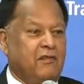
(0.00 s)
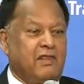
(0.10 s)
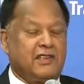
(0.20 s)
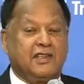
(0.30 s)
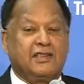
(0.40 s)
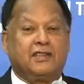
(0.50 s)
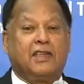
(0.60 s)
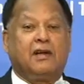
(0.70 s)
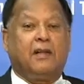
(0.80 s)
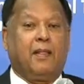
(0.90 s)
which is
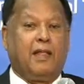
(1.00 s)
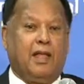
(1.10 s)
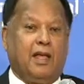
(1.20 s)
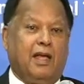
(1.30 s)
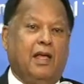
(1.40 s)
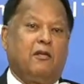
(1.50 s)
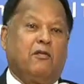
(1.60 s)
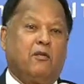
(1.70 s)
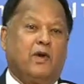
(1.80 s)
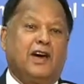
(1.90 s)
the
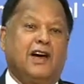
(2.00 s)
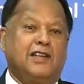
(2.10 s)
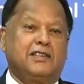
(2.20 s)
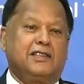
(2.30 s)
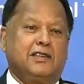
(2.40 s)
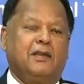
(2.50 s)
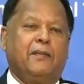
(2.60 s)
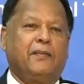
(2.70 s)
world's